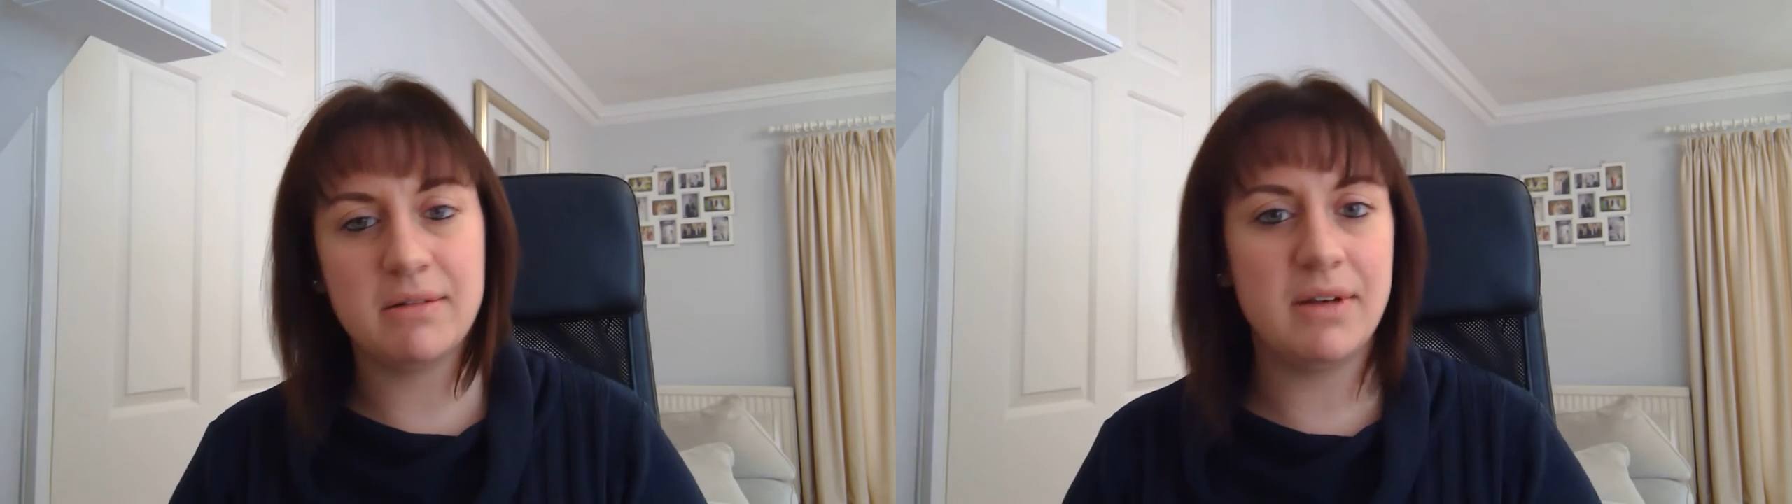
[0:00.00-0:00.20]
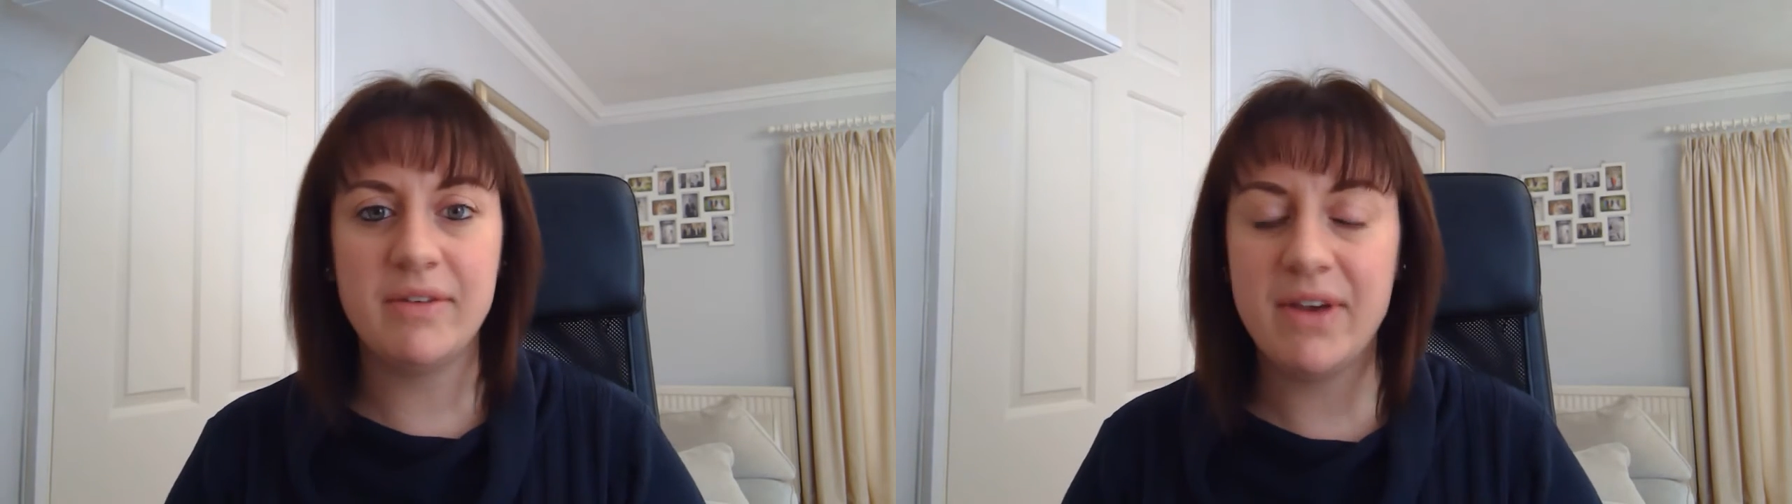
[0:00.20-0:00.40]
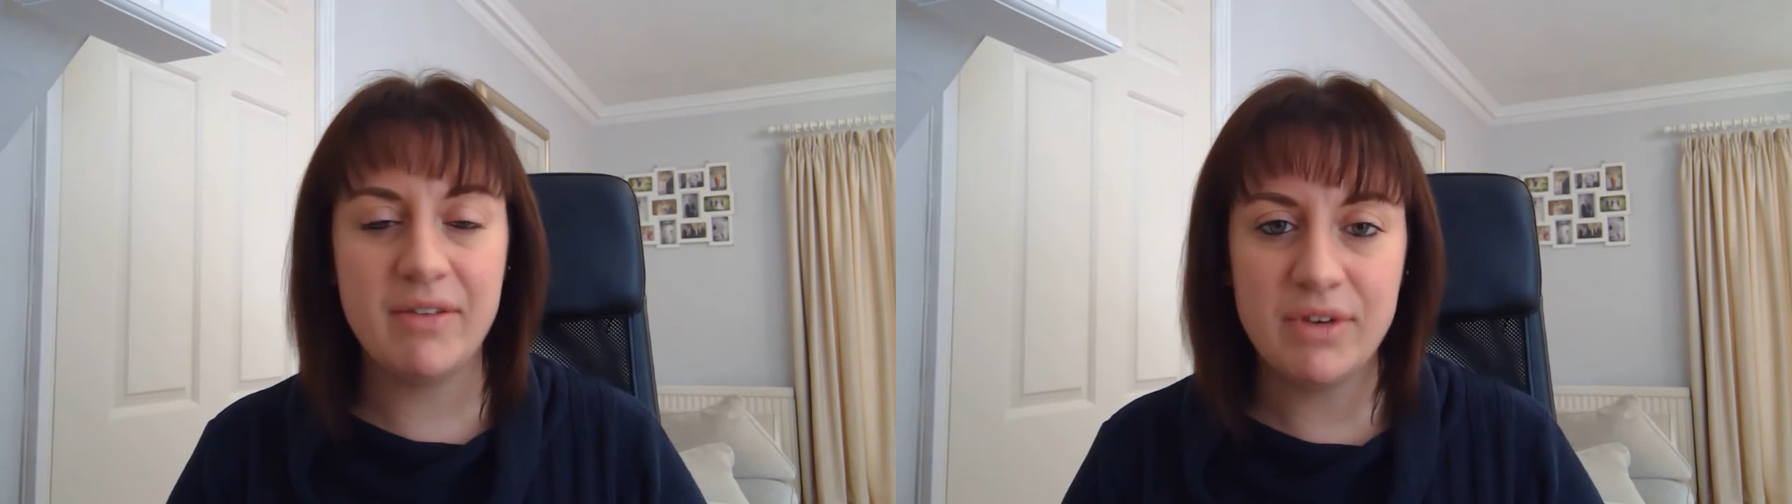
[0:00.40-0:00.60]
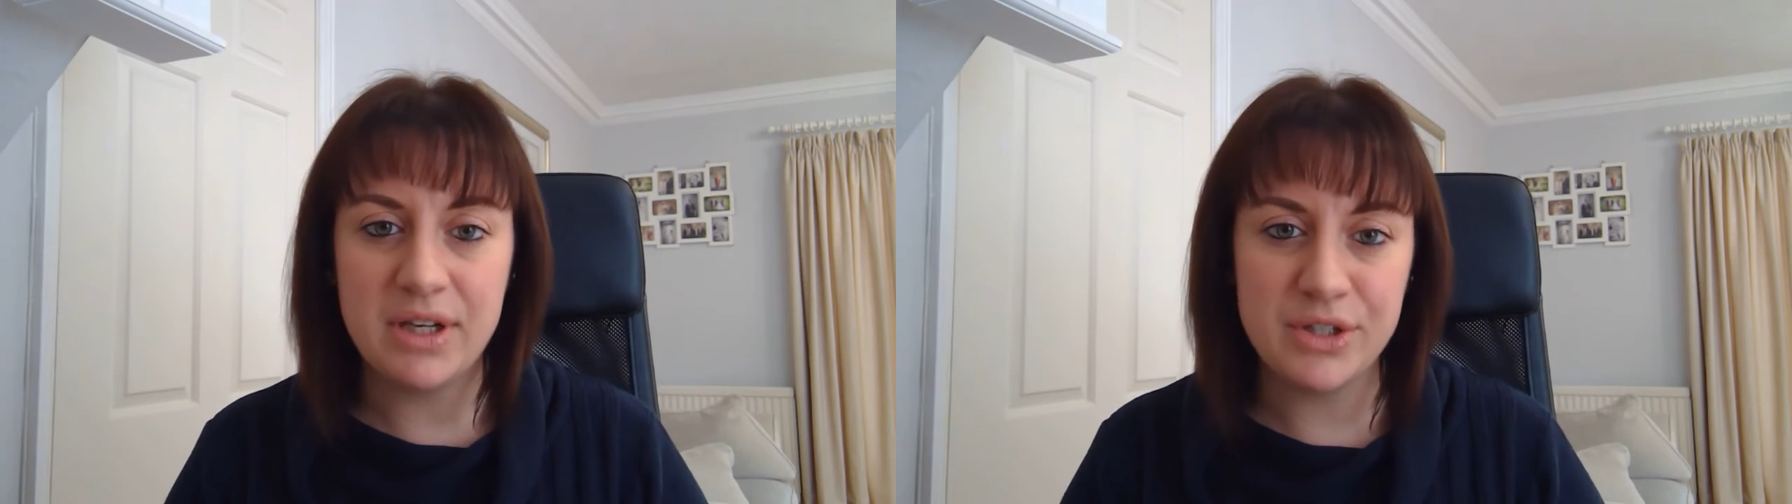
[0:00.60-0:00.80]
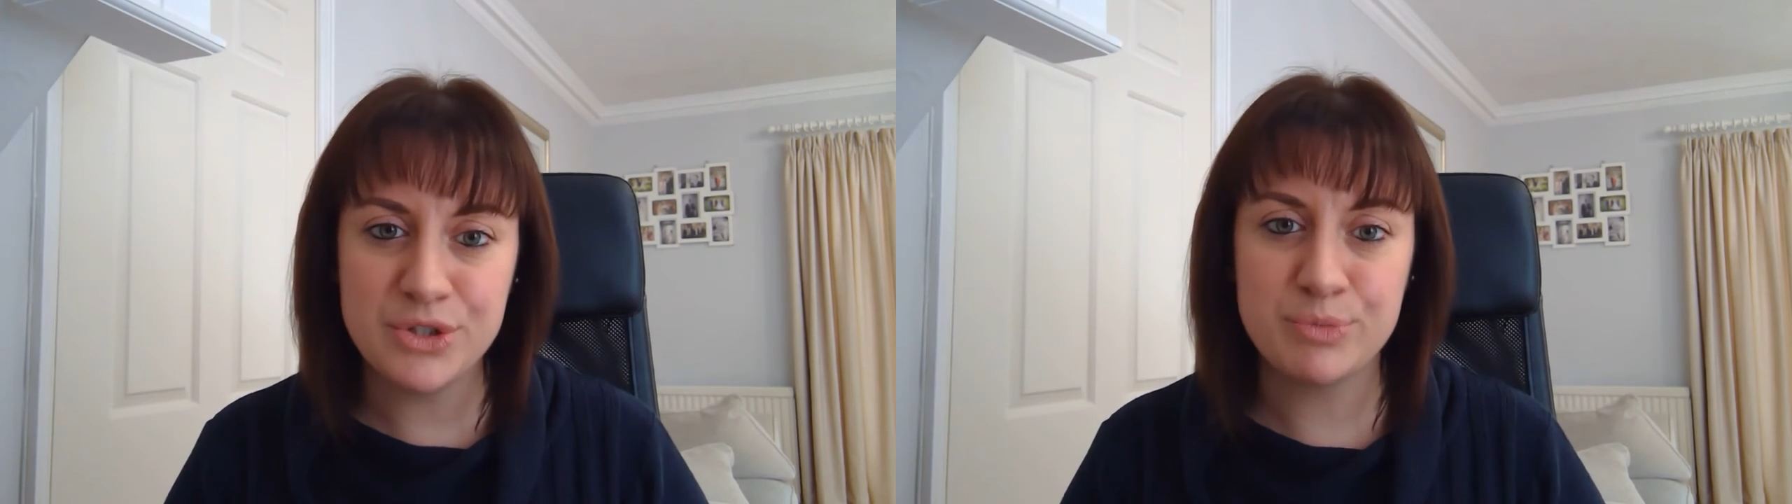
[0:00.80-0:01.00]
or never having a
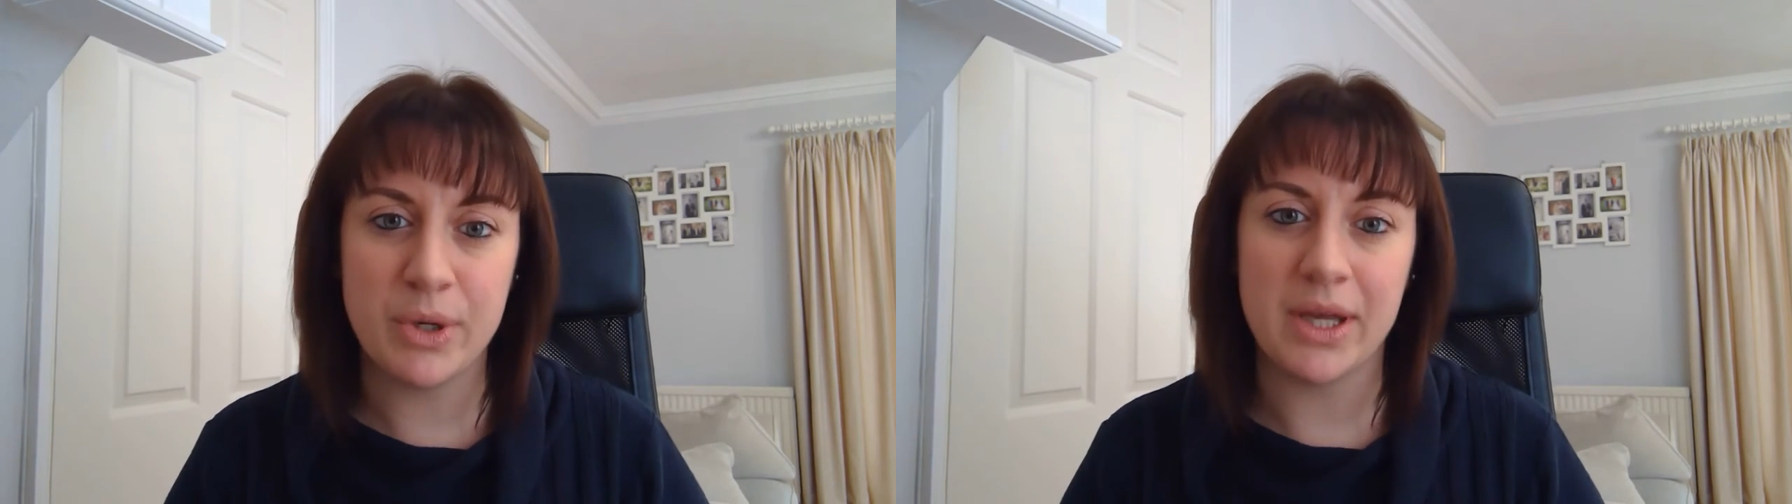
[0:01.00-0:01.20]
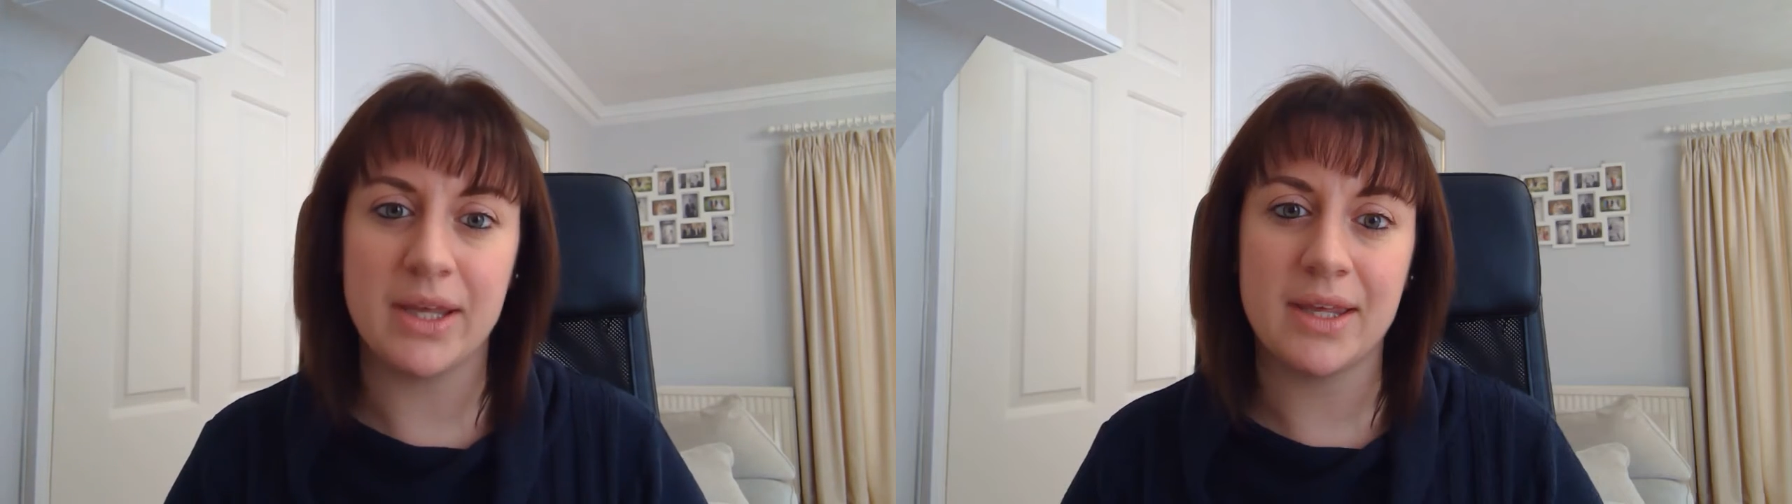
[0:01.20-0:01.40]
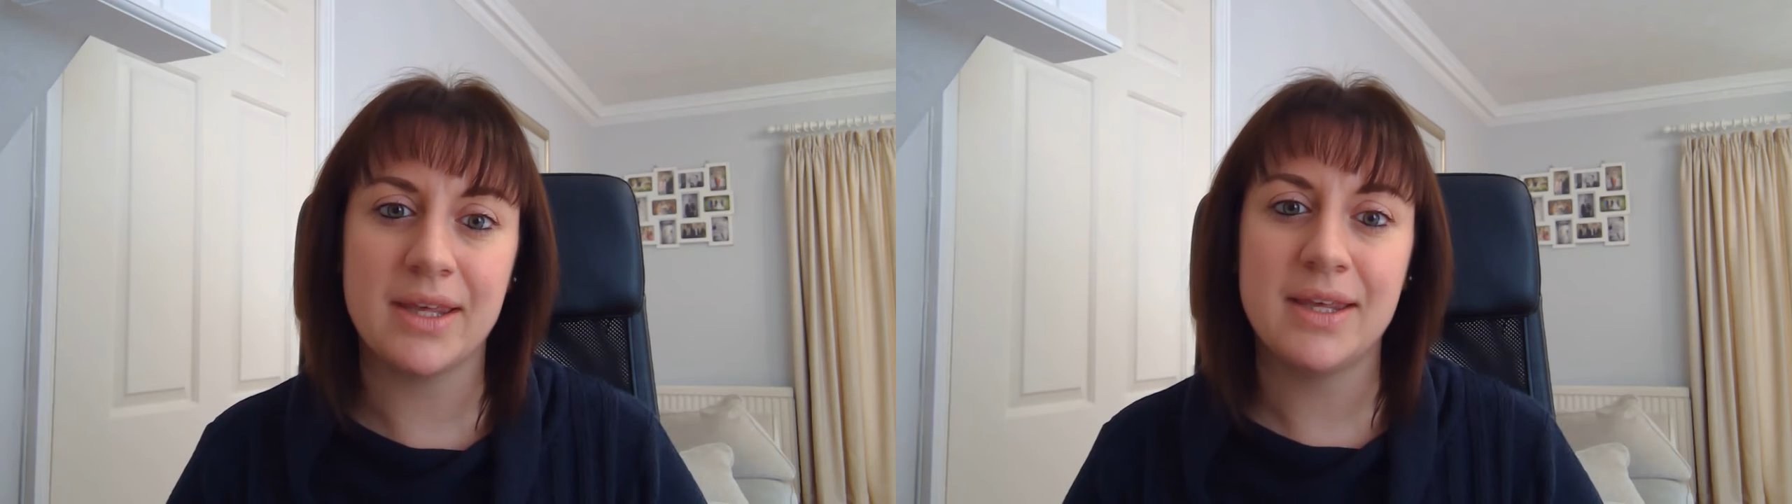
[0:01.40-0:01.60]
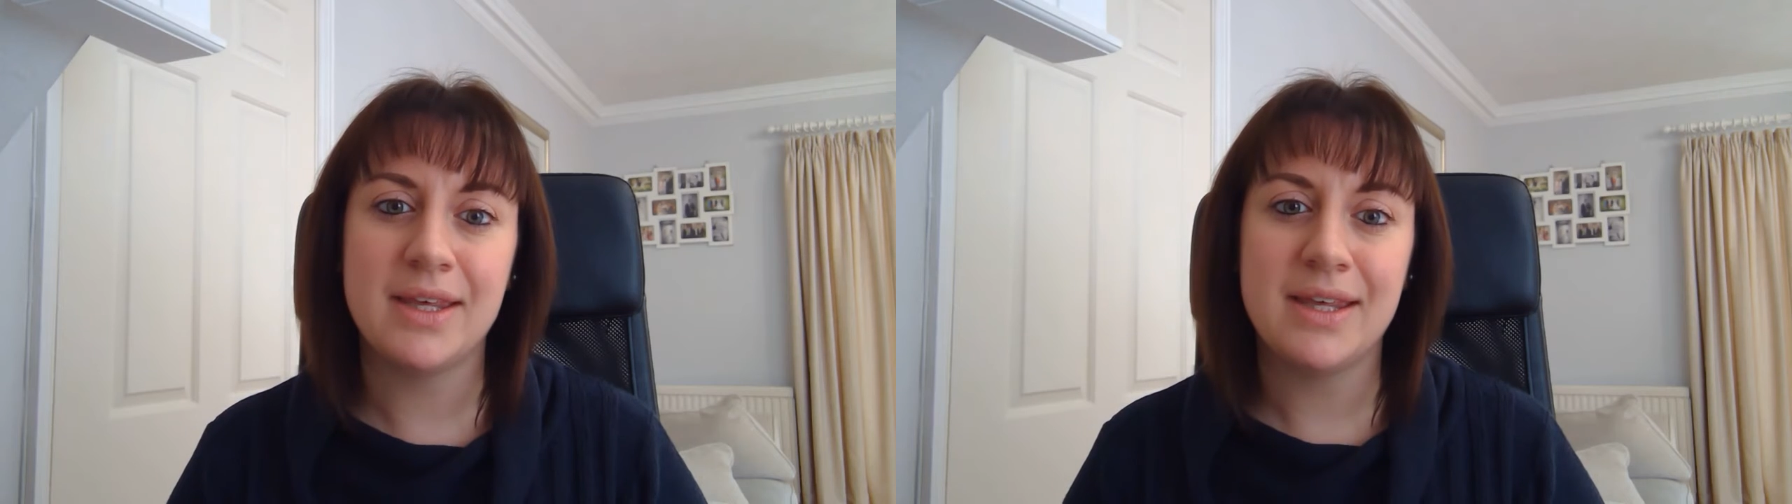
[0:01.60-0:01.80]
lunch break.